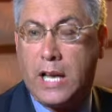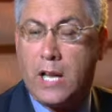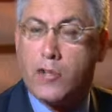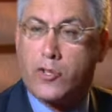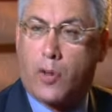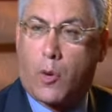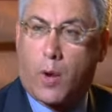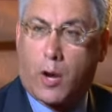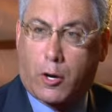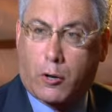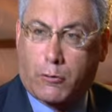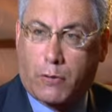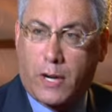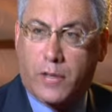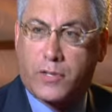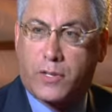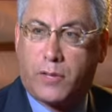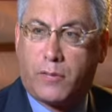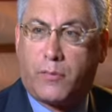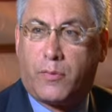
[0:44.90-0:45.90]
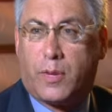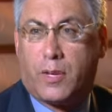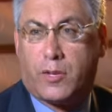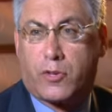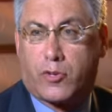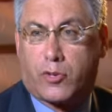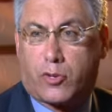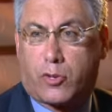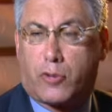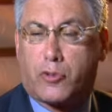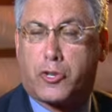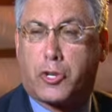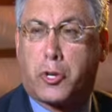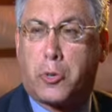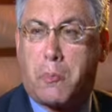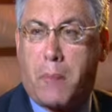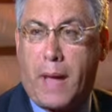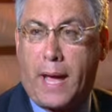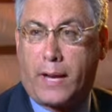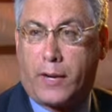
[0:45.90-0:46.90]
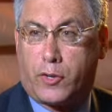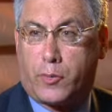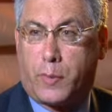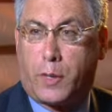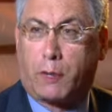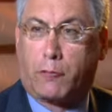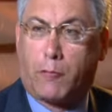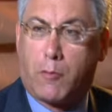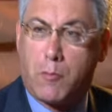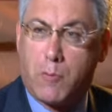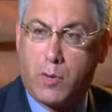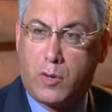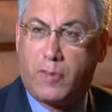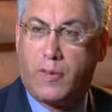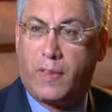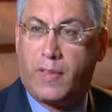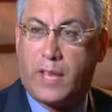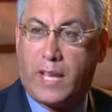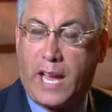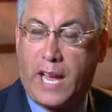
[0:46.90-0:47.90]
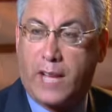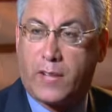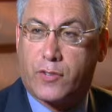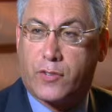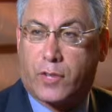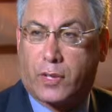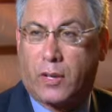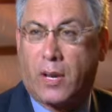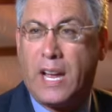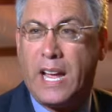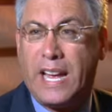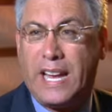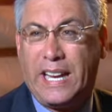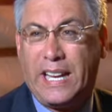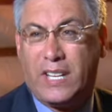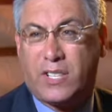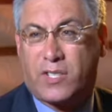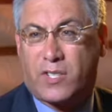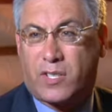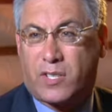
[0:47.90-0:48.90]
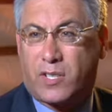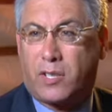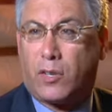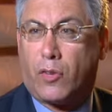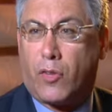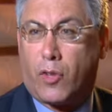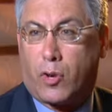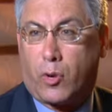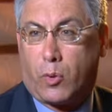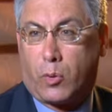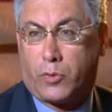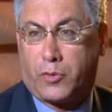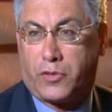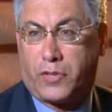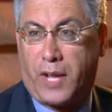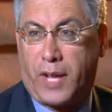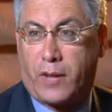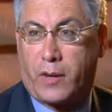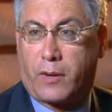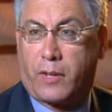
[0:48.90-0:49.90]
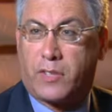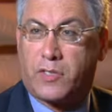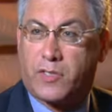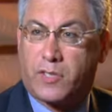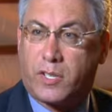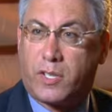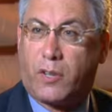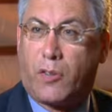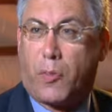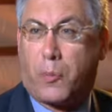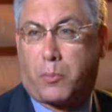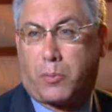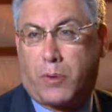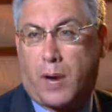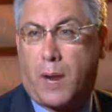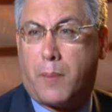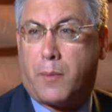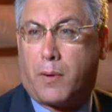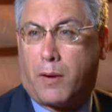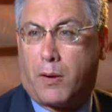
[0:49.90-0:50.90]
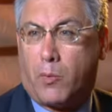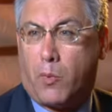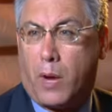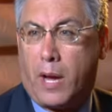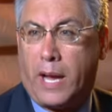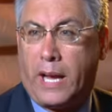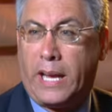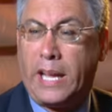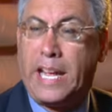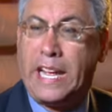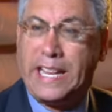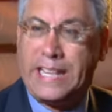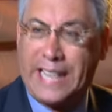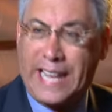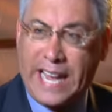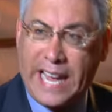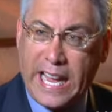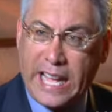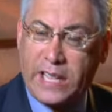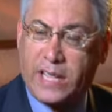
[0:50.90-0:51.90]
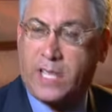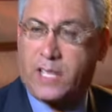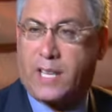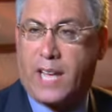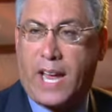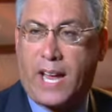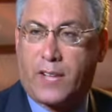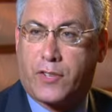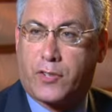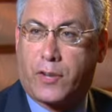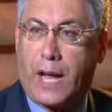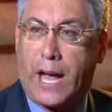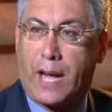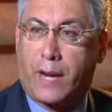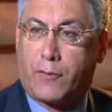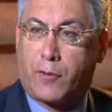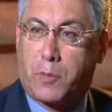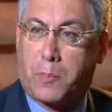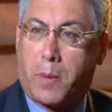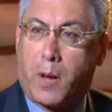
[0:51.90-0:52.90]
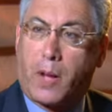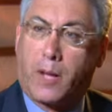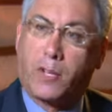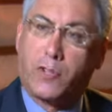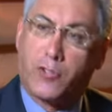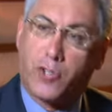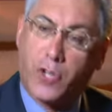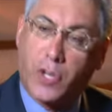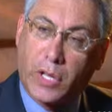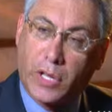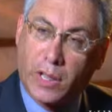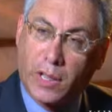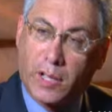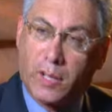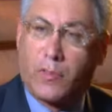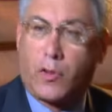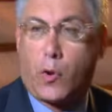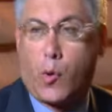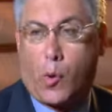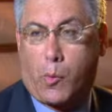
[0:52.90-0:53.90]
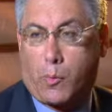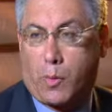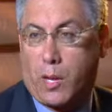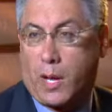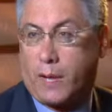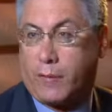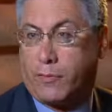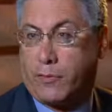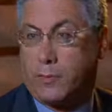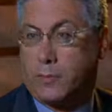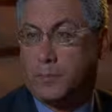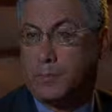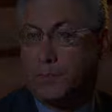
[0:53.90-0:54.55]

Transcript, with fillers: So, aggressive surgical management, removing the cancer, is still the gold standard. It's still the primary way to get this cancer out of your body so you can live a normal life.